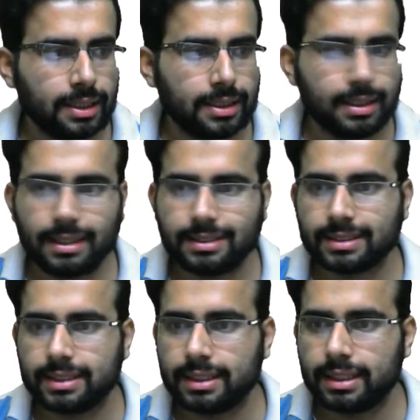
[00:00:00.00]
Let's
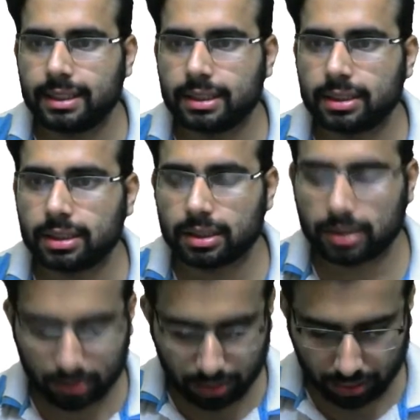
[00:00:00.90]
create a
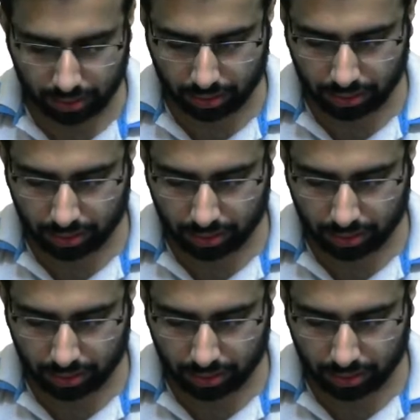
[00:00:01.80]
third